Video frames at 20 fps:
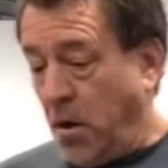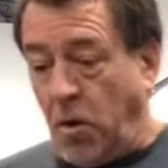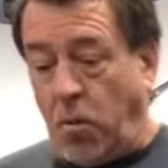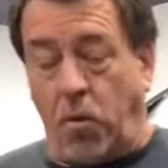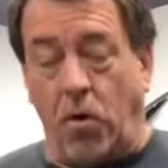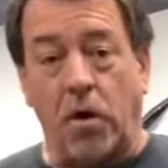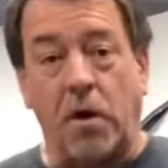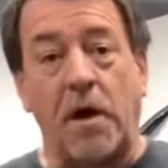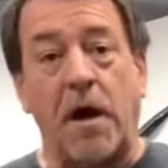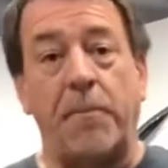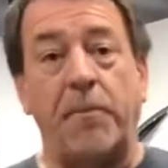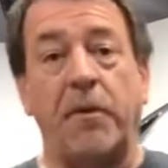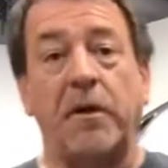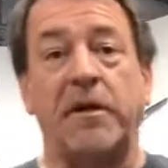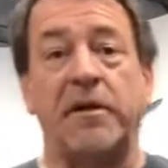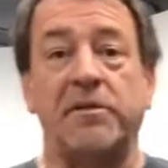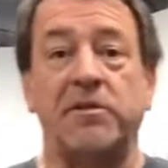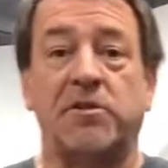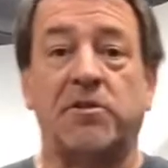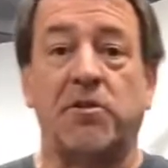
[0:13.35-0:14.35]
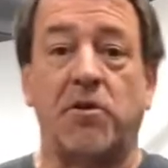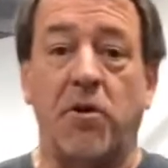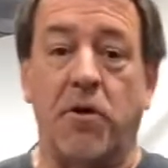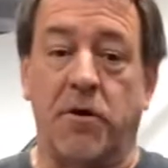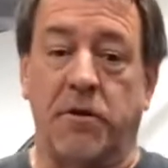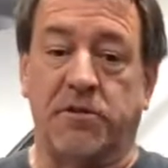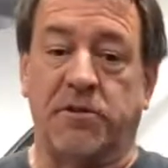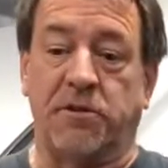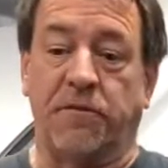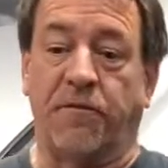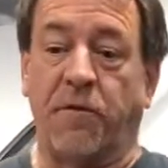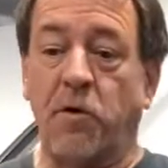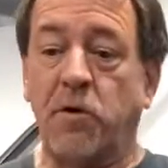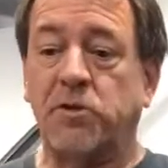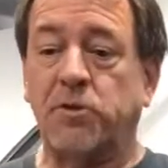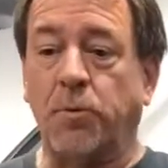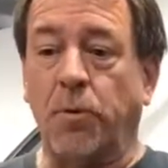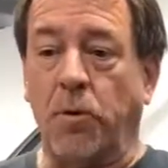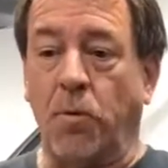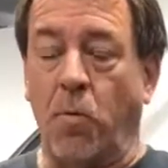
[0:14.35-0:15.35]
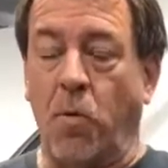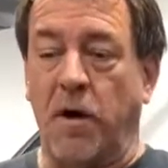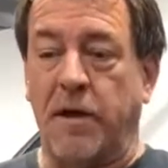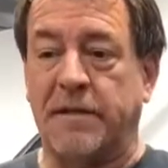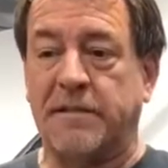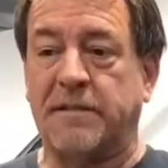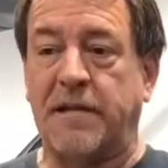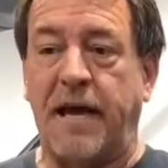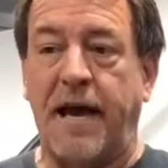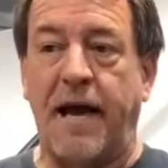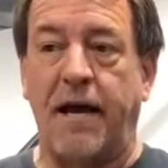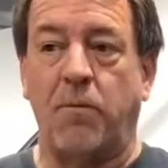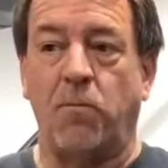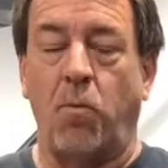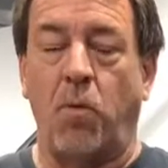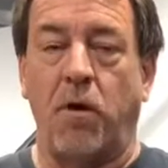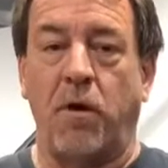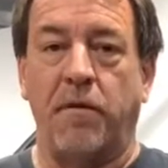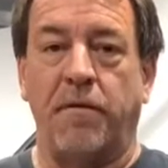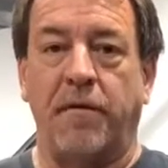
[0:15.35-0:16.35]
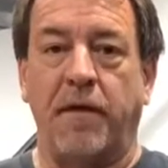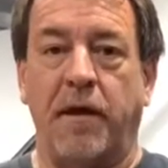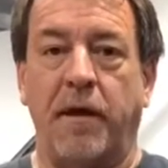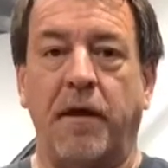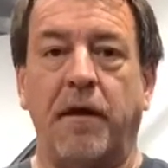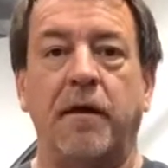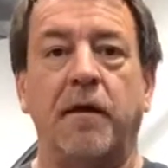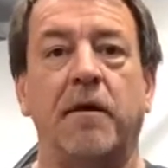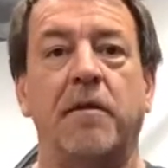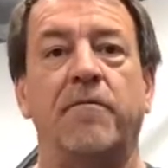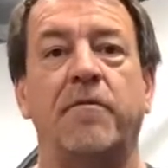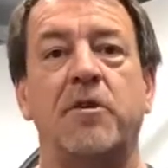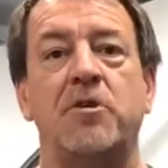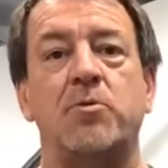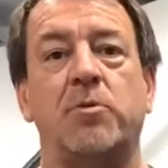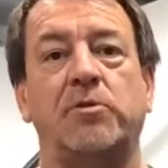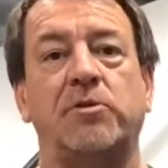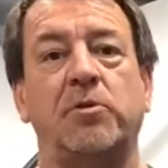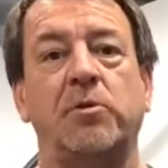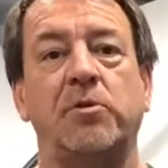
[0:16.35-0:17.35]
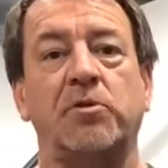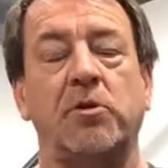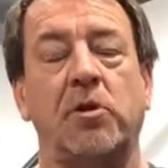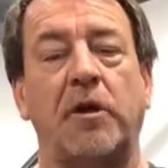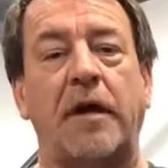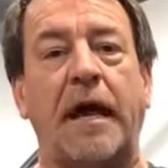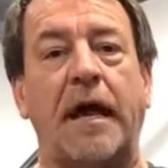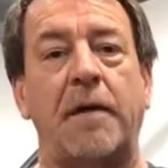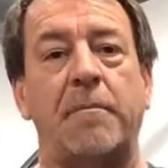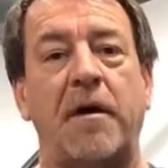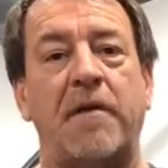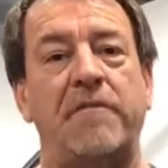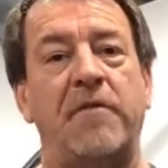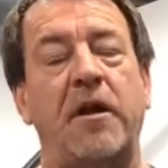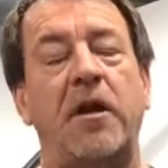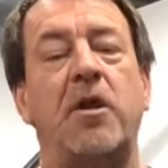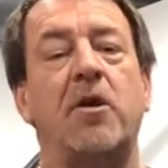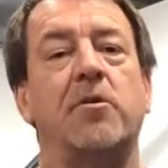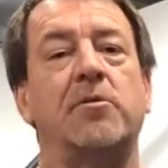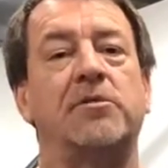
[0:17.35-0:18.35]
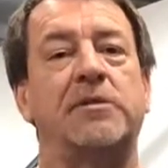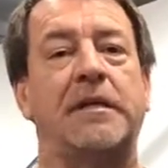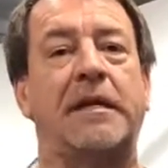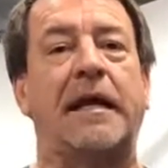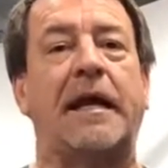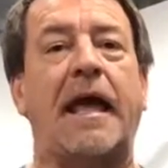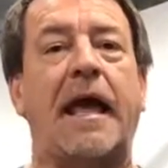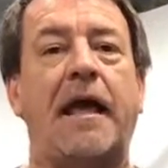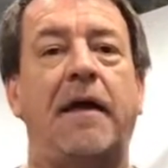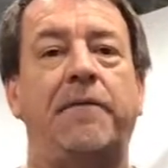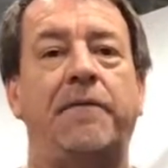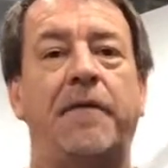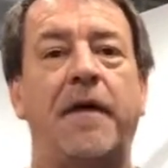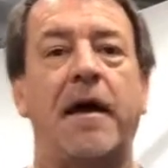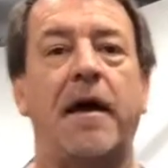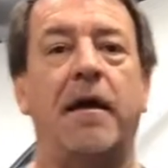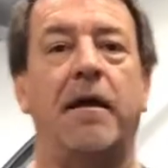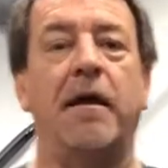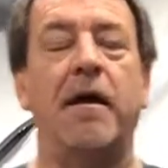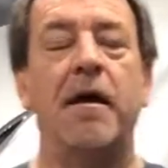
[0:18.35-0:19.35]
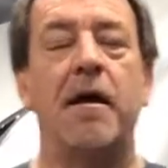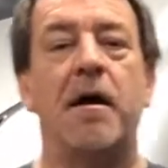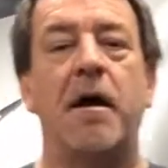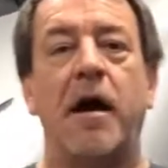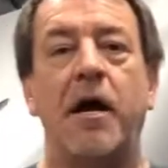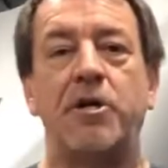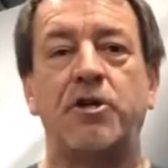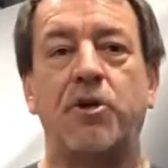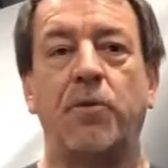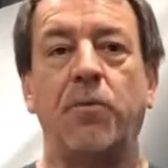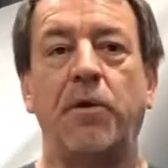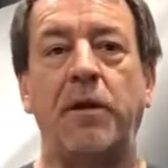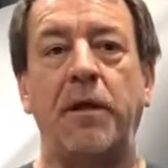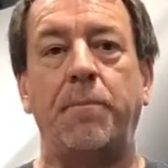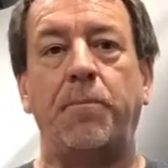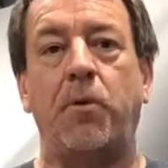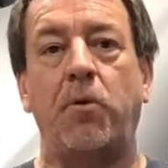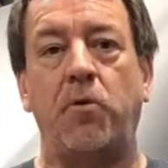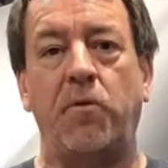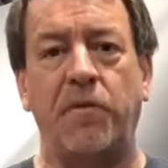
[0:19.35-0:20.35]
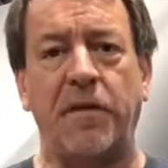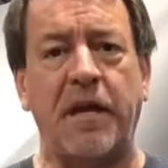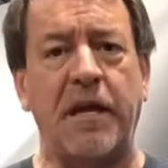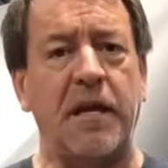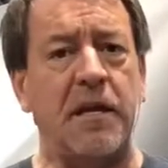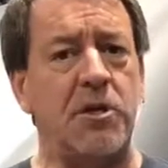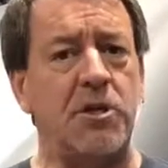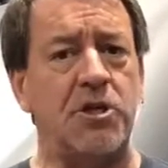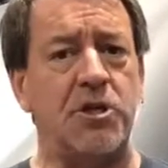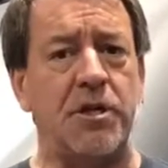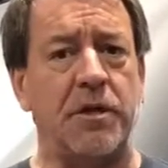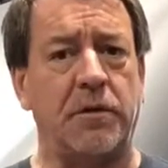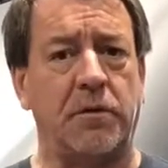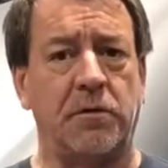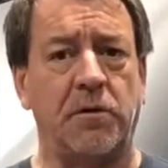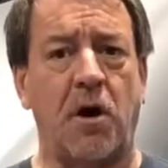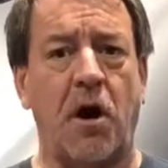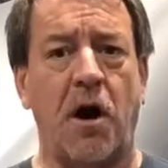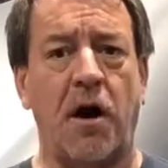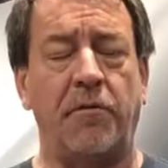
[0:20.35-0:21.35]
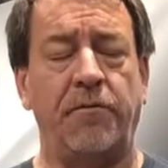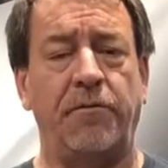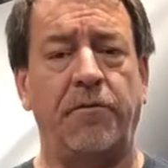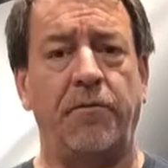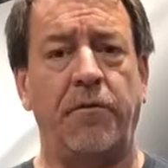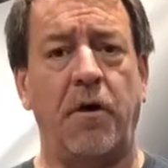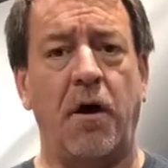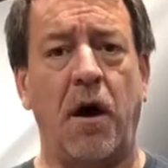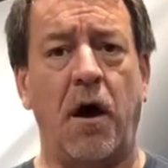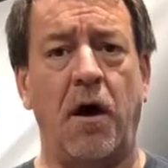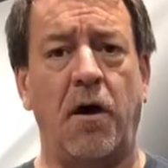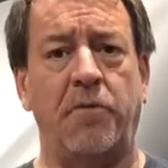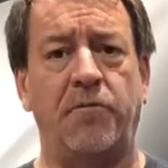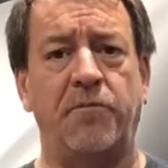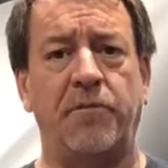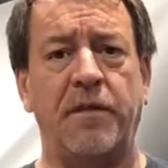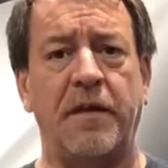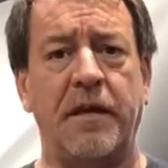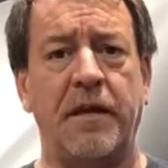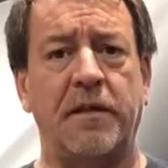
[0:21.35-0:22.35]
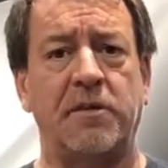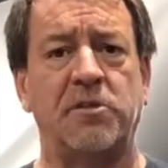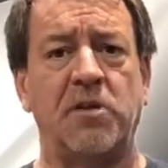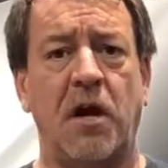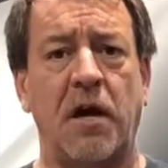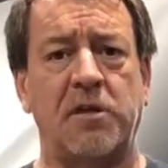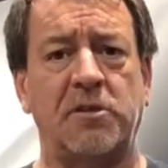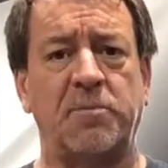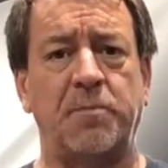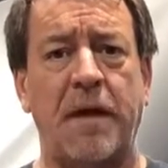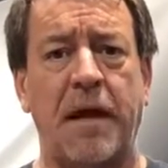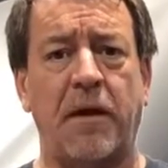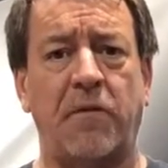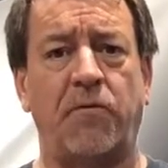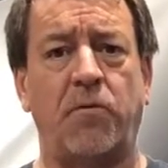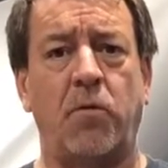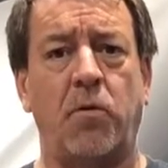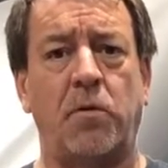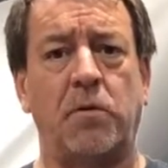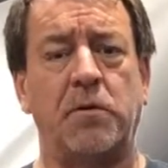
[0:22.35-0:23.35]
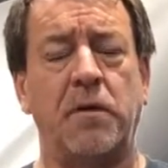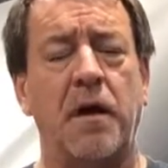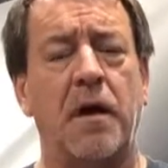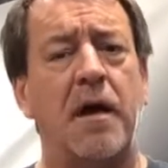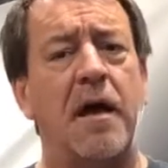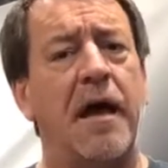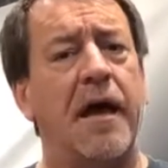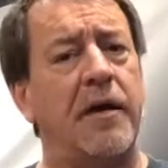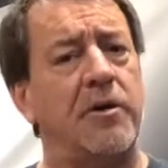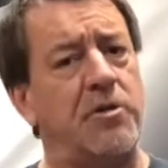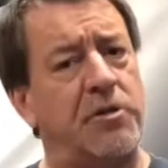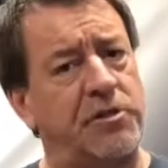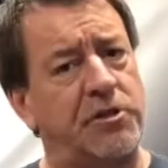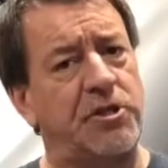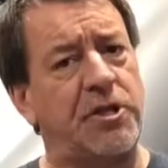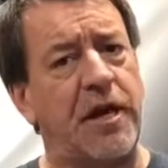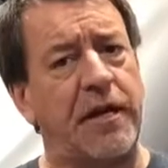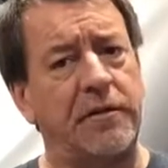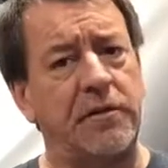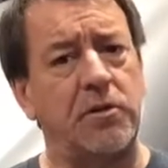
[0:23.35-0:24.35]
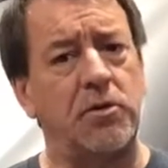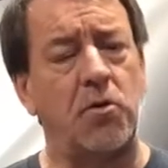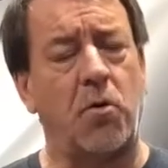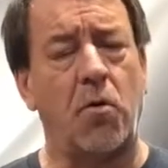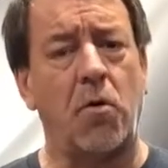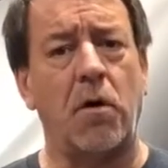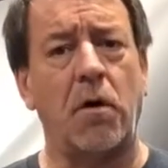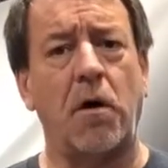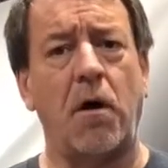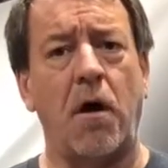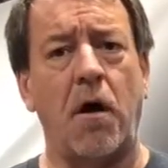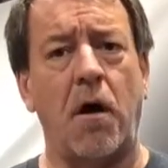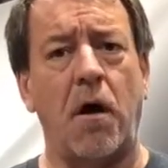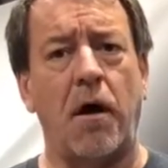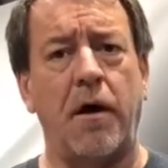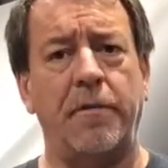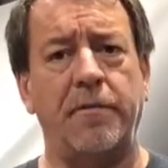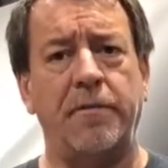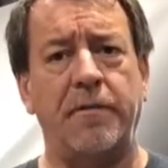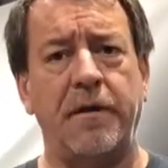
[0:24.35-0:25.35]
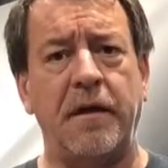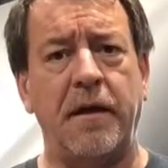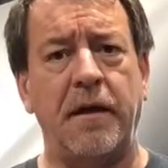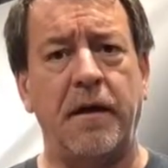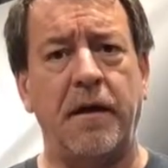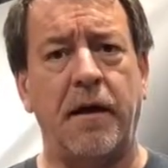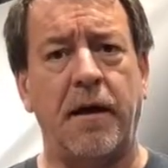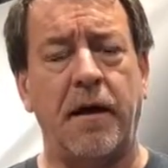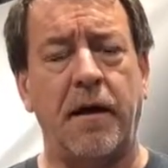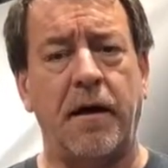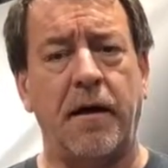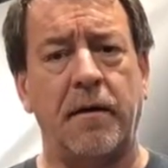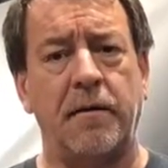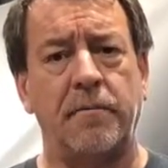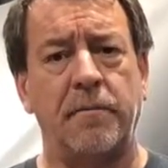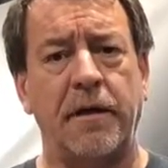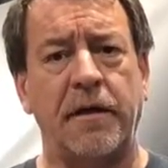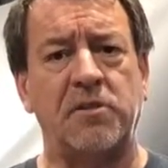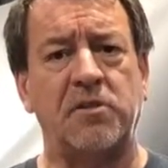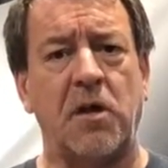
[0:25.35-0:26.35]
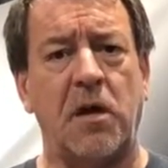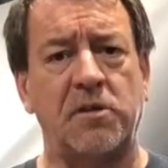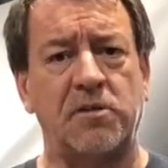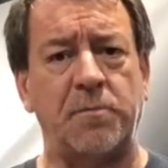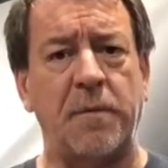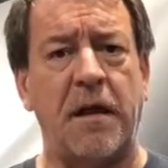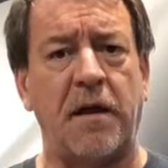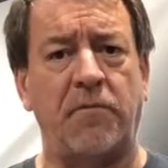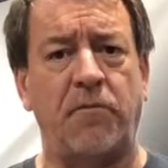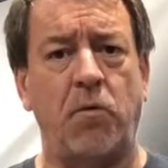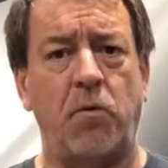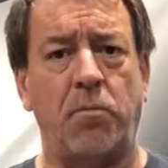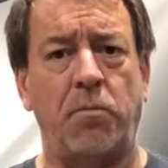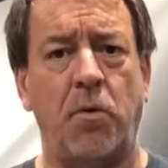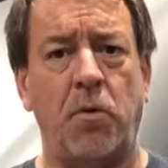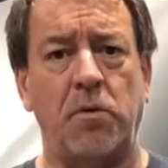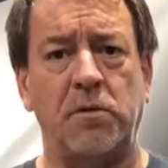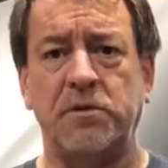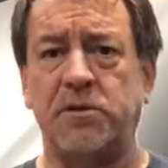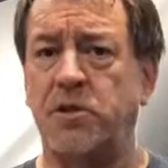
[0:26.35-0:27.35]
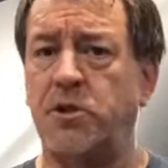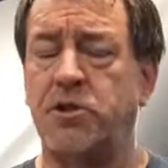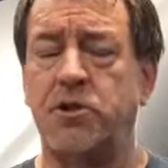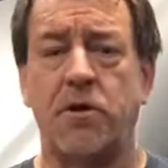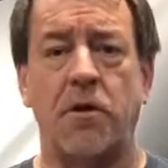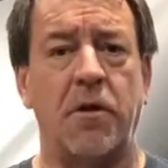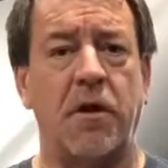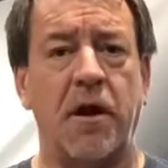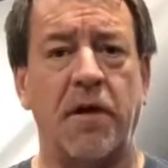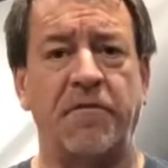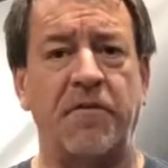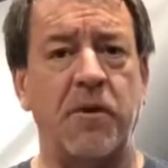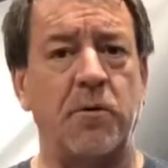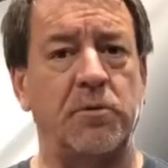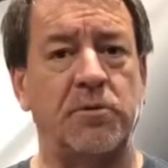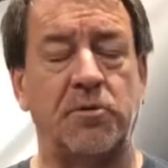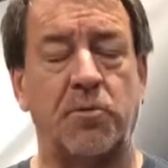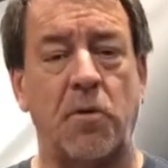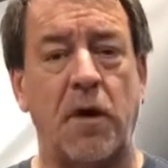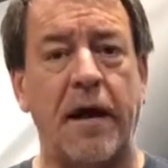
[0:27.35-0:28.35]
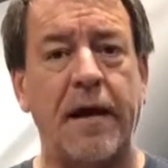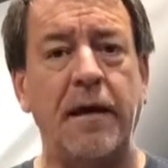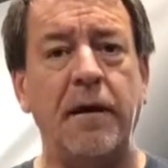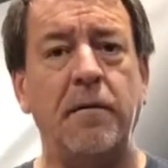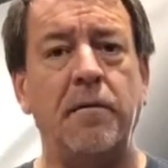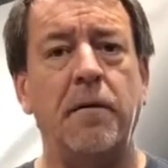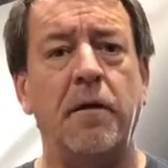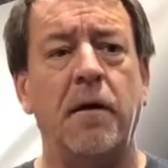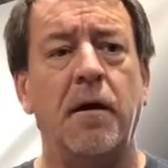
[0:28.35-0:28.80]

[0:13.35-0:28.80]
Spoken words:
were a couple of concerns. The first one was I had one of the individuals who was looking at my videos indicate that I should really pull the heat shield off of the exhaust manifold and just check the torque on the exhaust manifold bolts, and sure enough he was right.